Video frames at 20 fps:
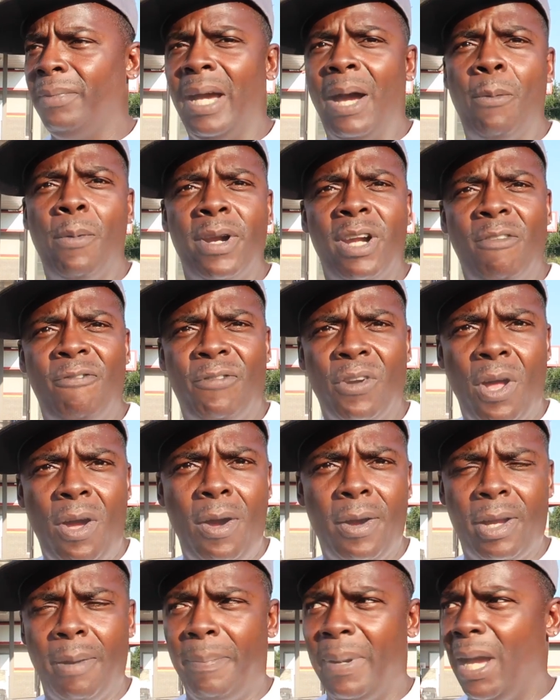I want to
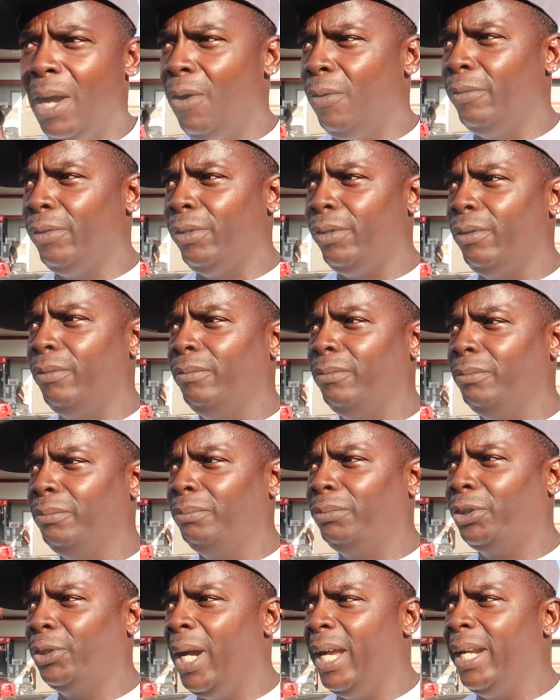vlog about
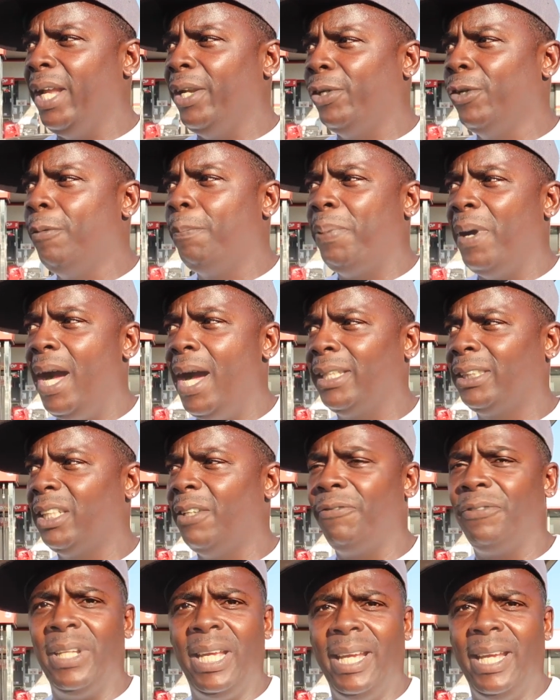trying to do positive